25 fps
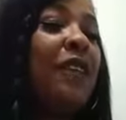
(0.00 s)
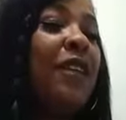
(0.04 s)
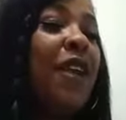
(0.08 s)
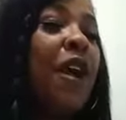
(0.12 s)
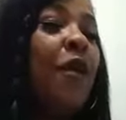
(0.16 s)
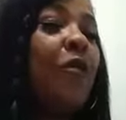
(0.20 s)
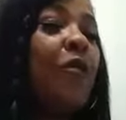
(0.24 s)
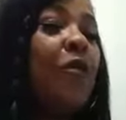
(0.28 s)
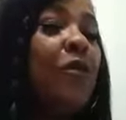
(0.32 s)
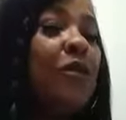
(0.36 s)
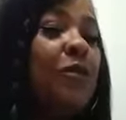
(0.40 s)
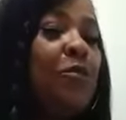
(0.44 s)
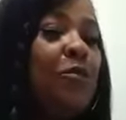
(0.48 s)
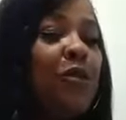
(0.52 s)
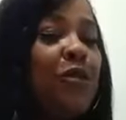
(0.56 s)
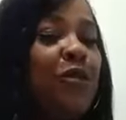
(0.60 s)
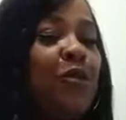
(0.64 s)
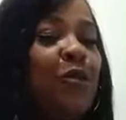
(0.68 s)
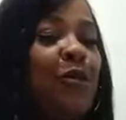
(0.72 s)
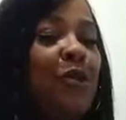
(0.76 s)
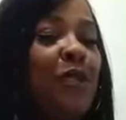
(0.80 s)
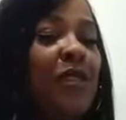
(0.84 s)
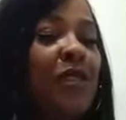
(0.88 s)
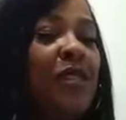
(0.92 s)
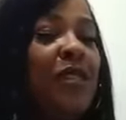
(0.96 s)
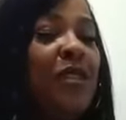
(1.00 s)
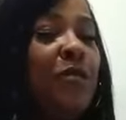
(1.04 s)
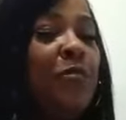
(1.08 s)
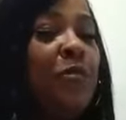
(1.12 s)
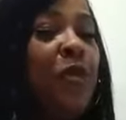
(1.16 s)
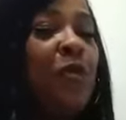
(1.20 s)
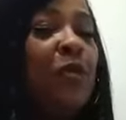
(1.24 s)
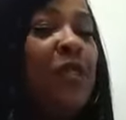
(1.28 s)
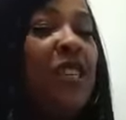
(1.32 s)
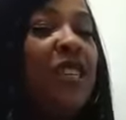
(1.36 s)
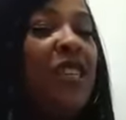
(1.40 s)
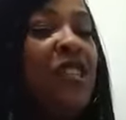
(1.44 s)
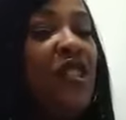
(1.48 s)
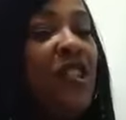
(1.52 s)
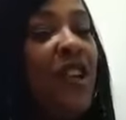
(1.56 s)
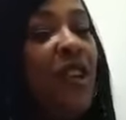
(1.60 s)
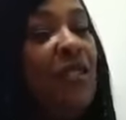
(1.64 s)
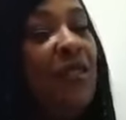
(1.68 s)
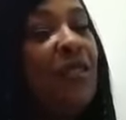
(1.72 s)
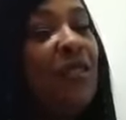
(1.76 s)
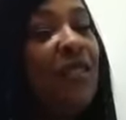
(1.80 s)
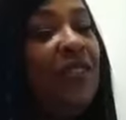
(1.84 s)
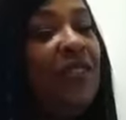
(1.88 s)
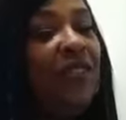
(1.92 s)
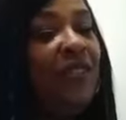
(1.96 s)
y'all was producing the Monique
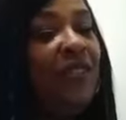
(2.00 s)
show?